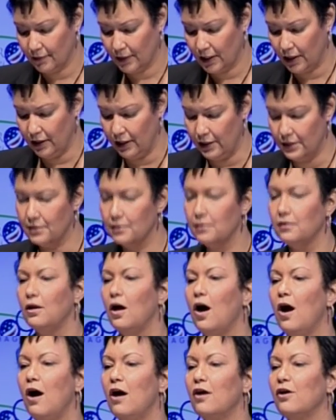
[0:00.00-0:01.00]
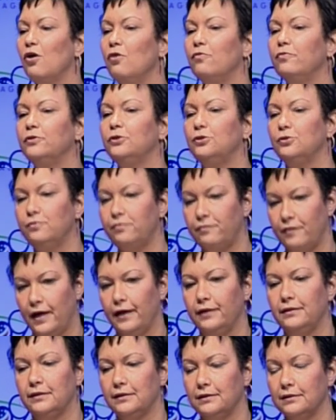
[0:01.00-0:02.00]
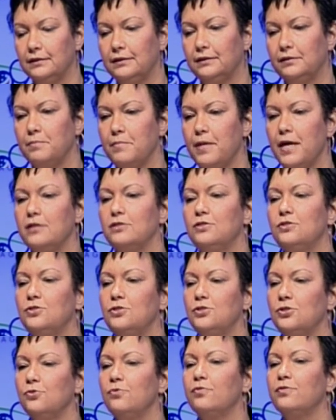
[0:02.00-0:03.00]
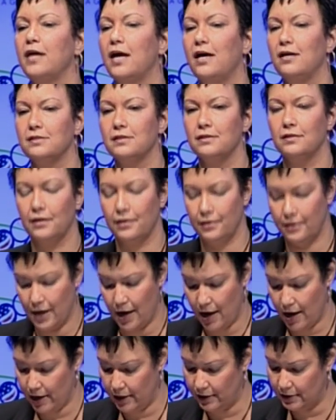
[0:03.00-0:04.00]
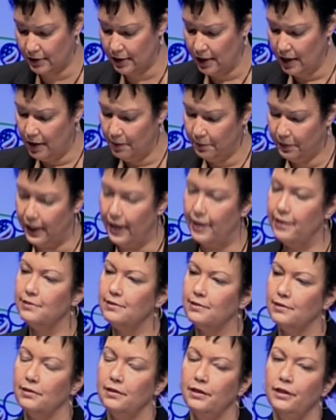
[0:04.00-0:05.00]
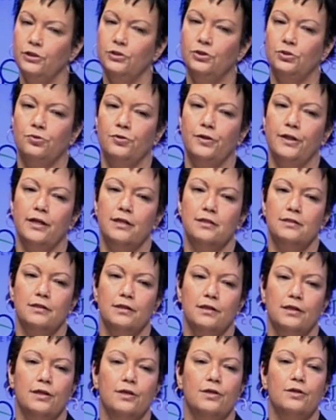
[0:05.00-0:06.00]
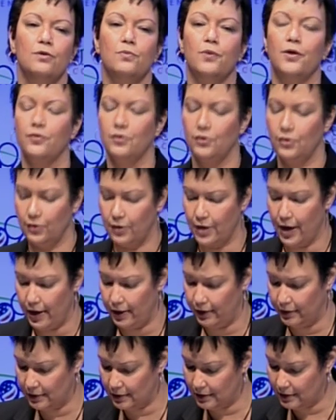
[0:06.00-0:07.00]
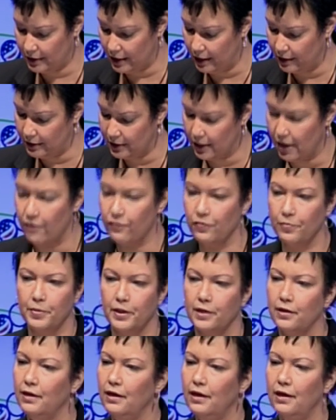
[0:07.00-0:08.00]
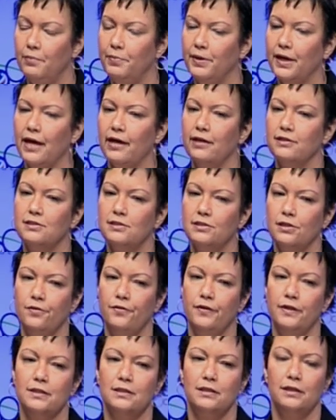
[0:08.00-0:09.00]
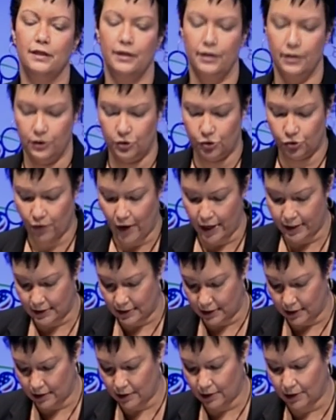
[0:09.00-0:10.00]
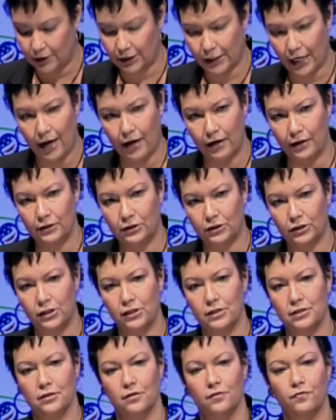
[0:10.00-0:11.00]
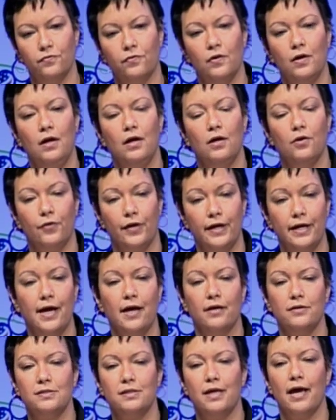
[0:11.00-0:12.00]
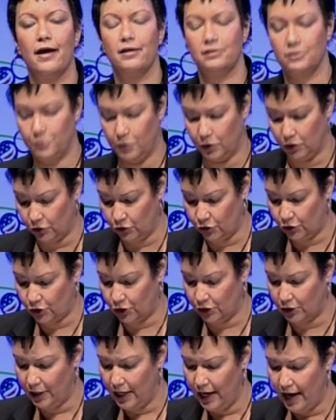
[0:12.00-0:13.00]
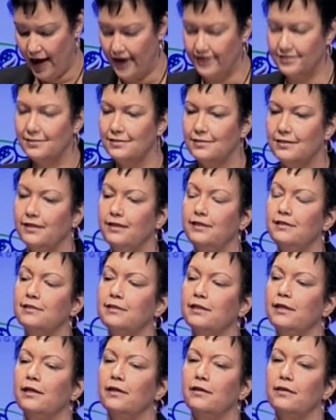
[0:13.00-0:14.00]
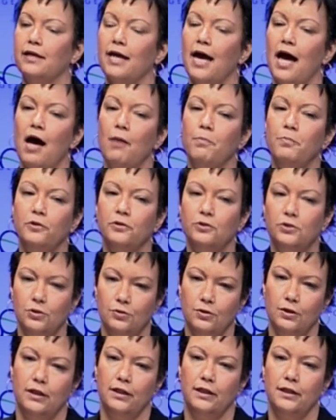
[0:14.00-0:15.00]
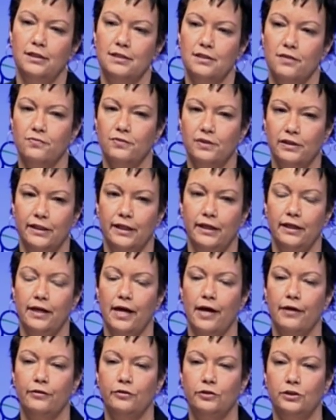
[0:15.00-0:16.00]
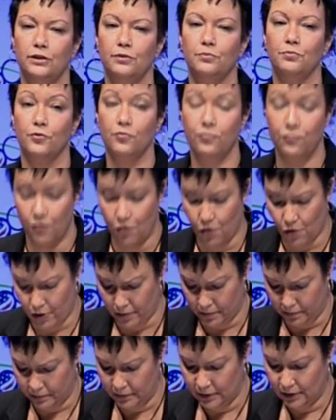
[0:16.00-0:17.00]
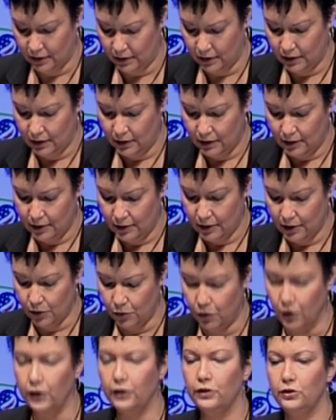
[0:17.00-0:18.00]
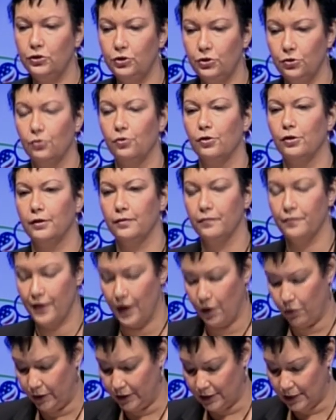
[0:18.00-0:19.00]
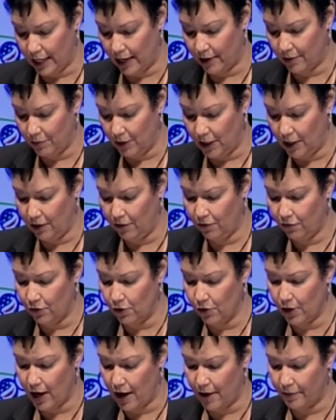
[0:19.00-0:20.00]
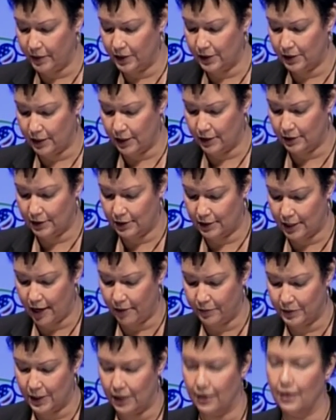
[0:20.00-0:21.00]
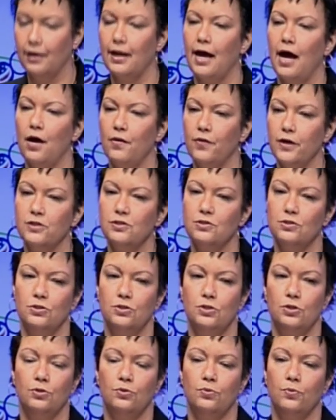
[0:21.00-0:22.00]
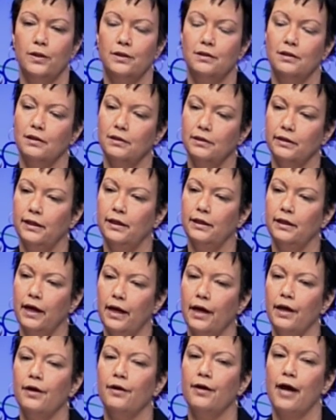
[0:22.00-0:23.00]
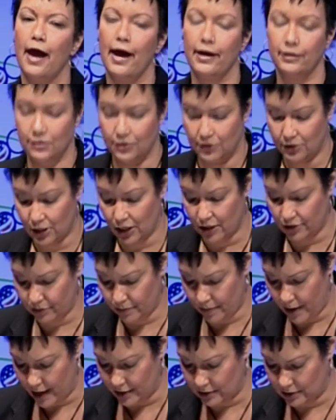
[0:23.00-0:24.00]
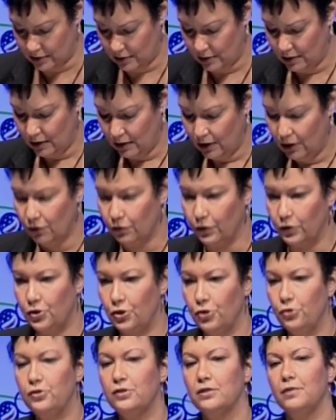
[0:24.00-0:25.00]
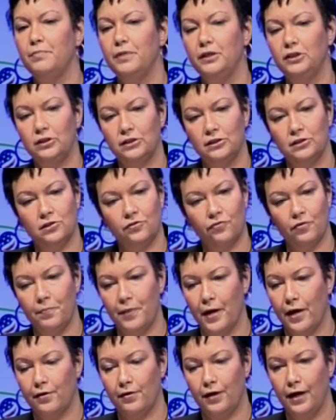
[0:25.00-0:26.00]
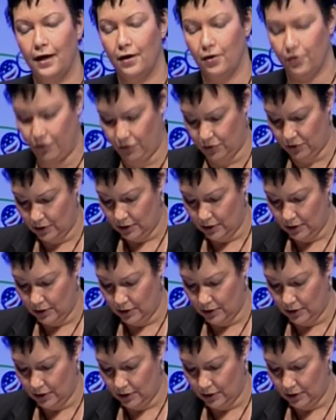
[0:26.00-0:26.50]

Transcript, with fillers: This long overdue finding cements 2009's place in history as the year when the United States government began seriously addressing the challenges of greenhouse gas pollution and seizing the opportunities of clean energy reform. It will ensure that we take meaningful common sense steps and allow us to do what the Clean Air Act does best reduce emissions for better health